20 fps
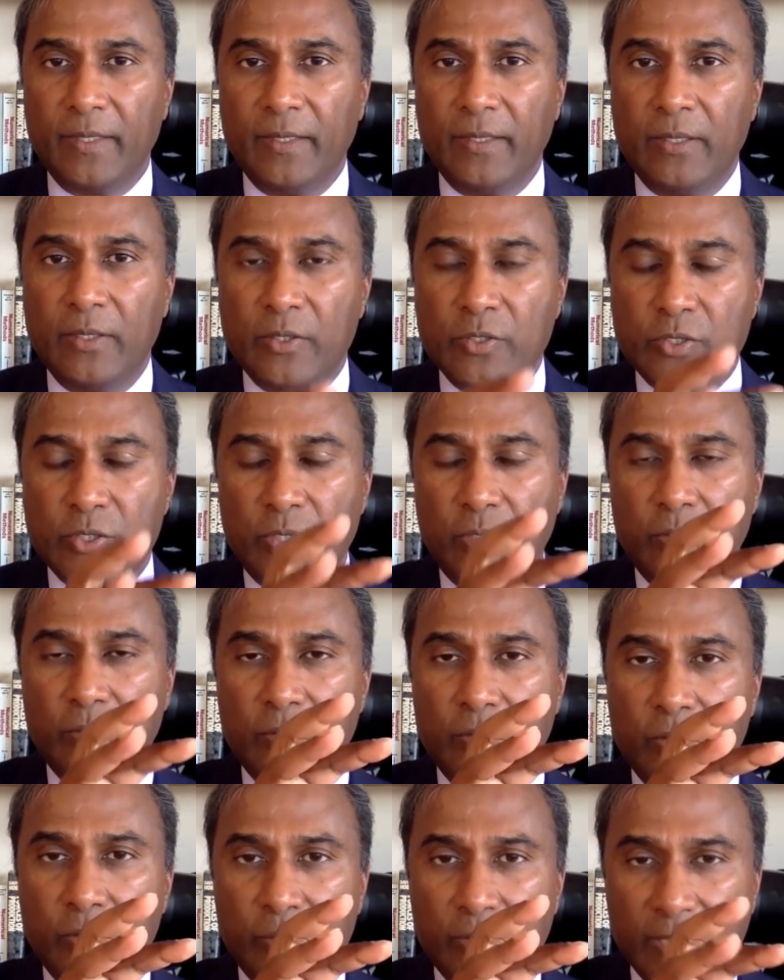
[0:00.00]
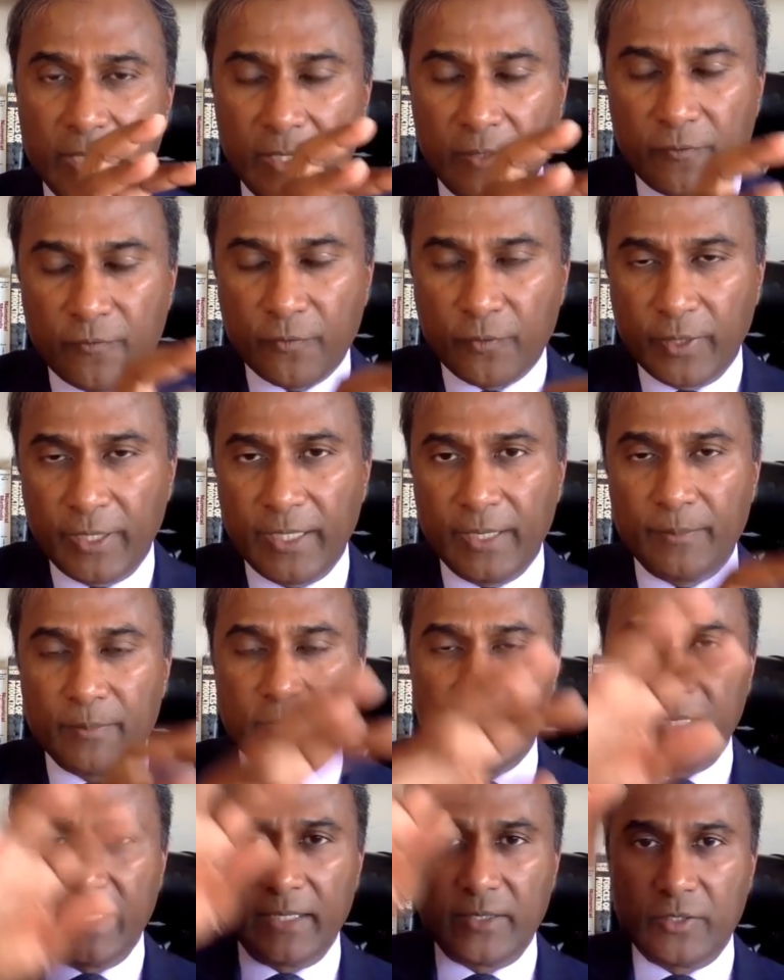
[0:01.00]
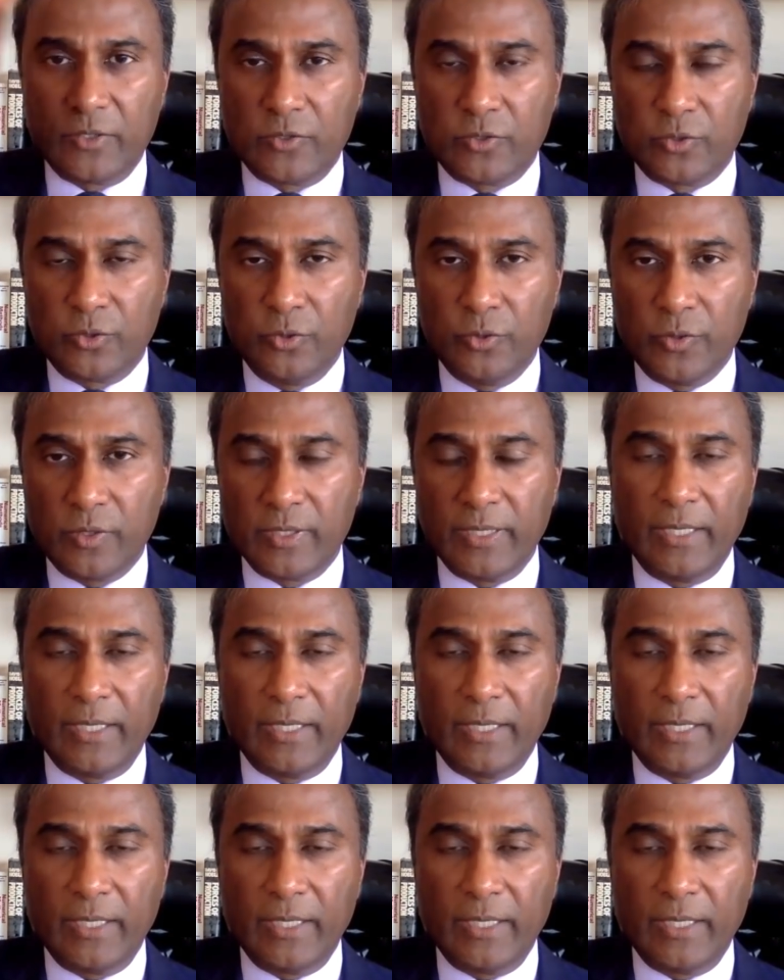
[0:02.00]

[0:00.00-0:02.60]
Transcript: So you need freedom to get to truth.